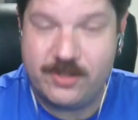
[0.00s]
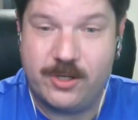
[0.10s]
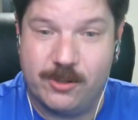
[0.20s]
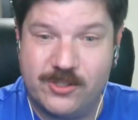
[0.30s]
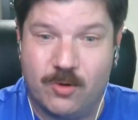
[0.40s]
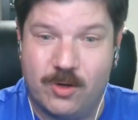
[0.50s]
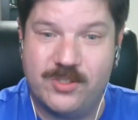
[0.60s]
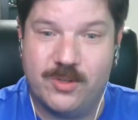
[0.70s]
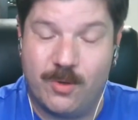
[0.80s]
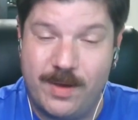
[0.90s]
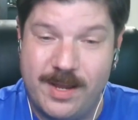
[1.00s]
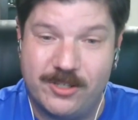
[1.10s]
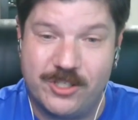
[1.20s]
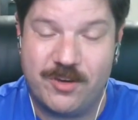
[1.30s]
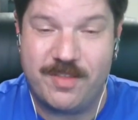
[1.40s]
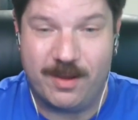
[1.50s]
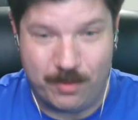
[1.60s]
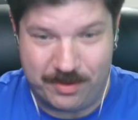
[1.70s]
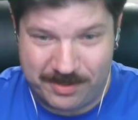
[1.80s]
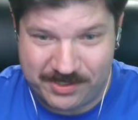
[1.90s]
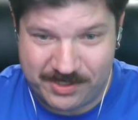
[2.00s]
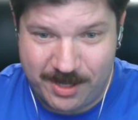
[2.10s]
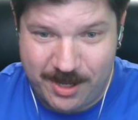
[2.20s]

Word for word: to your story, so go ahead and share that with us.